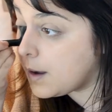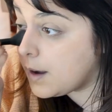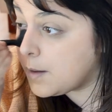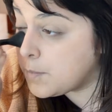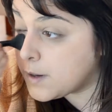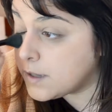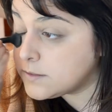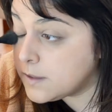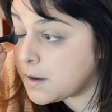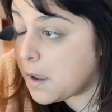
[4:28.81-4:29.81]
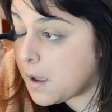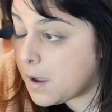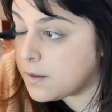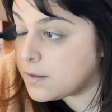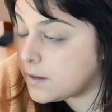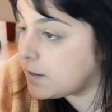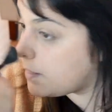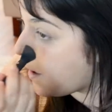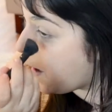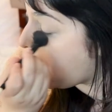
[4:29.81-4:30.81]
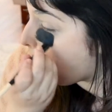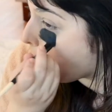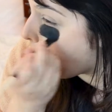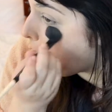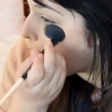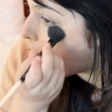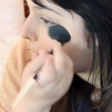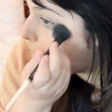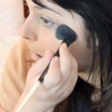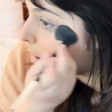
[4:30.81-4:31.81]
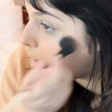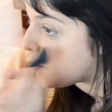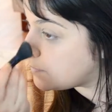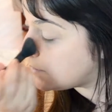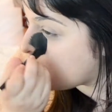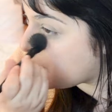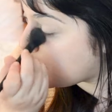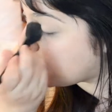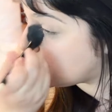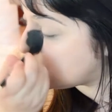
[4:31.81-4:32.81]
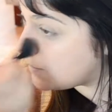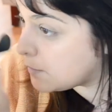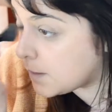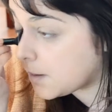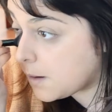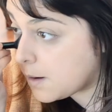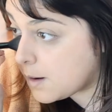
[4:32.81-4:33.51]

and press it underneath the eye to help set my concealer,